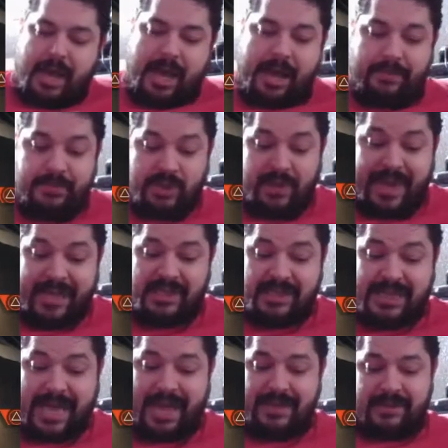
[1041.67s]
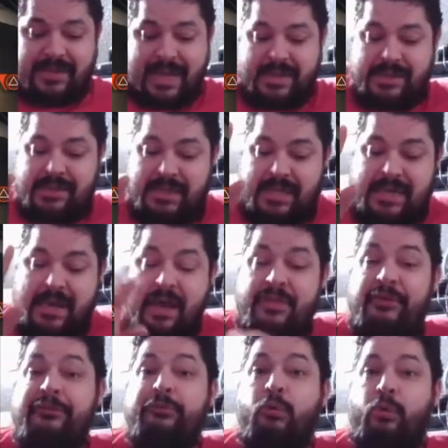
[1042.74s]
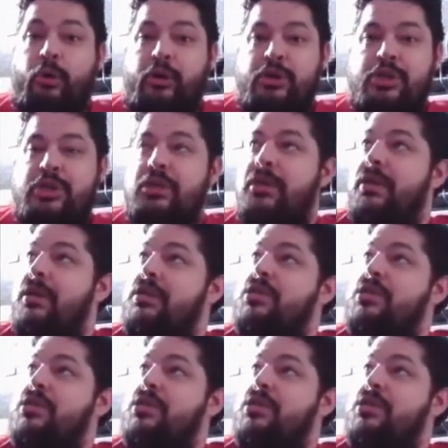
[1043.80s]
So that's the Forge.